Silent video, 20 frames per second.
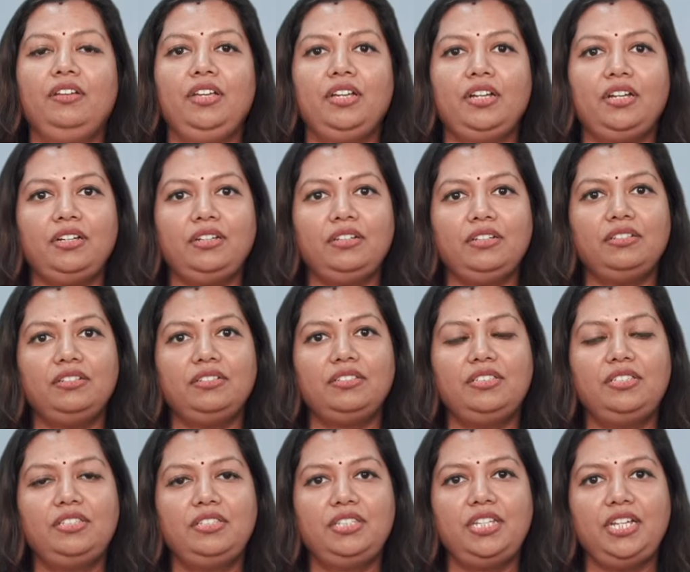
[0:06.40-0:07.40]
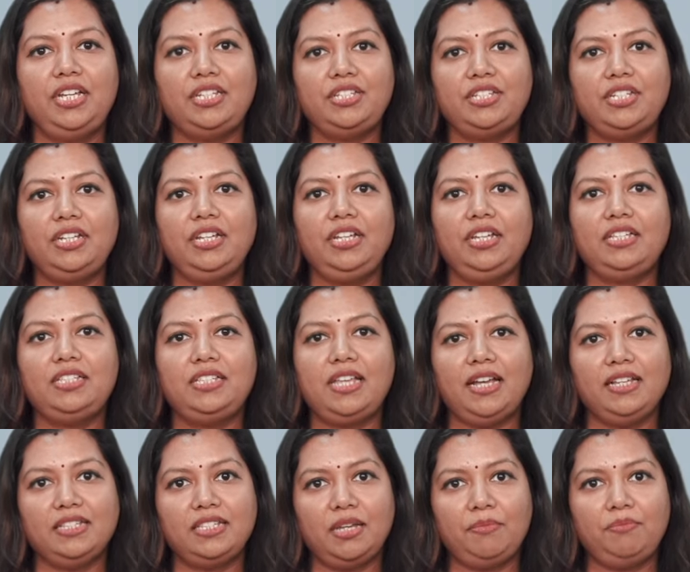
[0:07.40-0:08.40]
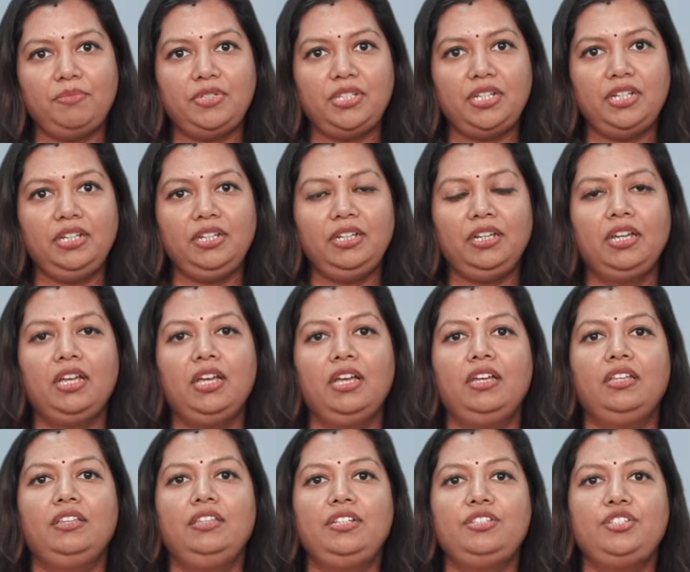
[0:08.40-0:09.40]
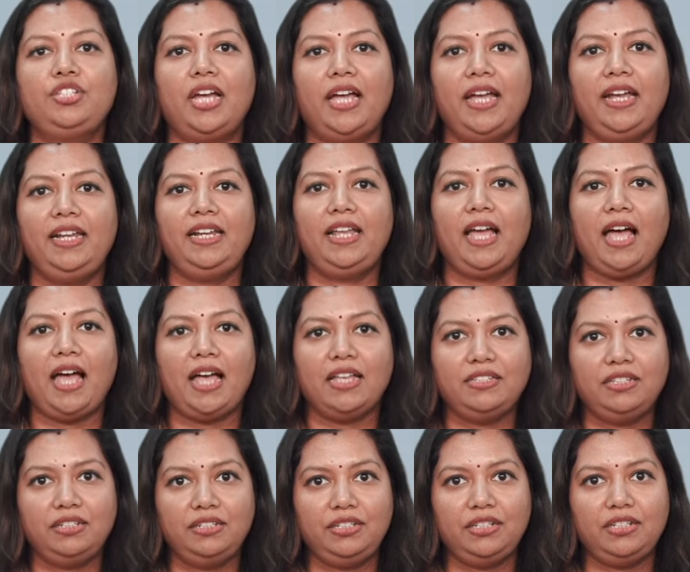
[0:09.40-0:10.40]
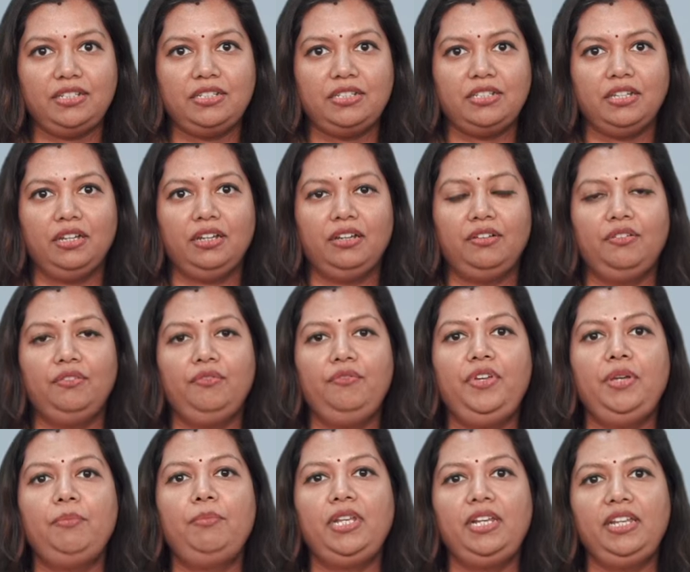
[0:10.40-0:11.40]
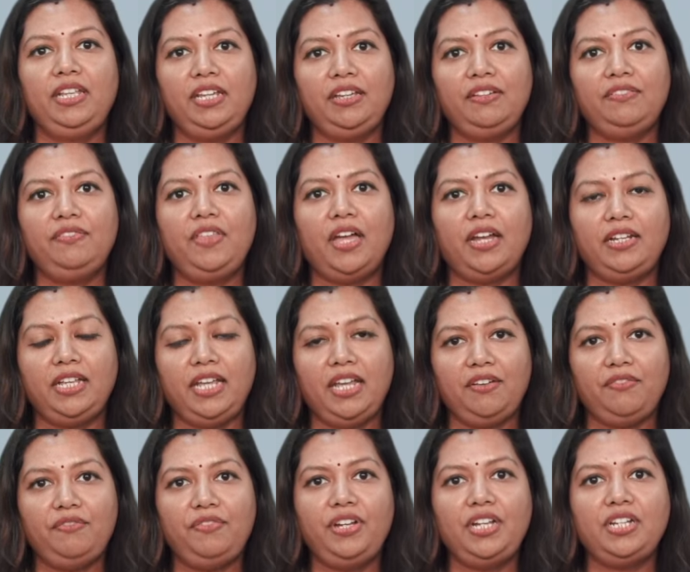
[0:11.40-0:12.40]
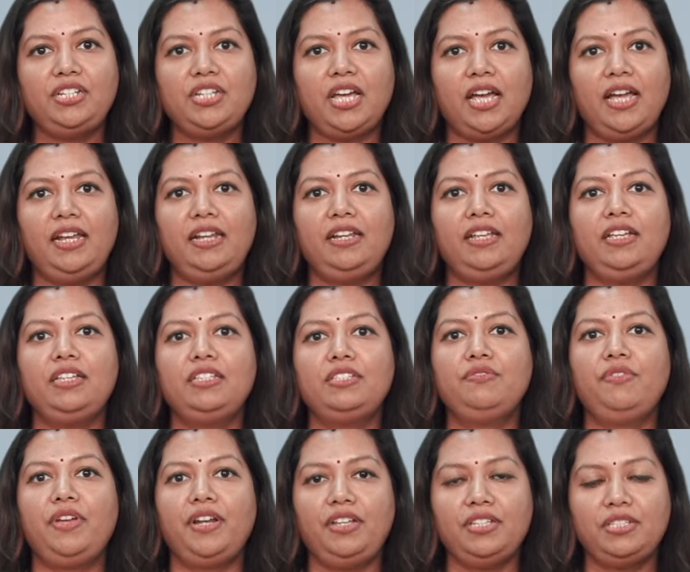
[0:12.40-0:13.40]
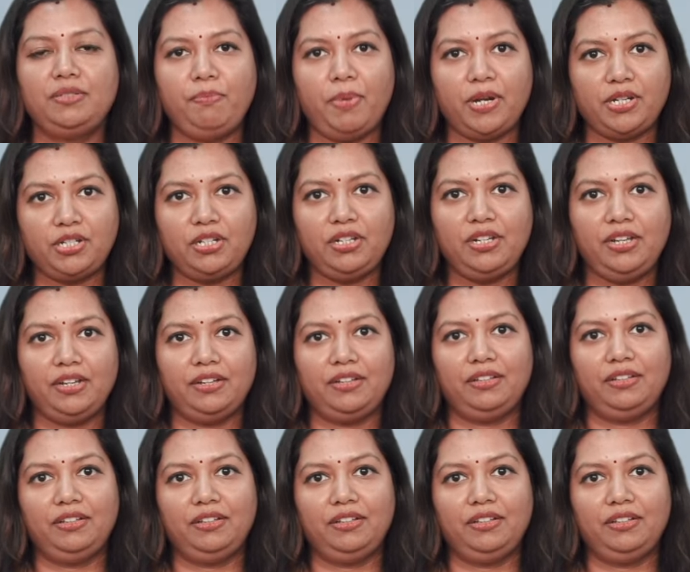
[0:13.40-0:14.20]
Here, teaching is accepting the child as it is. We believe that every child is very special here.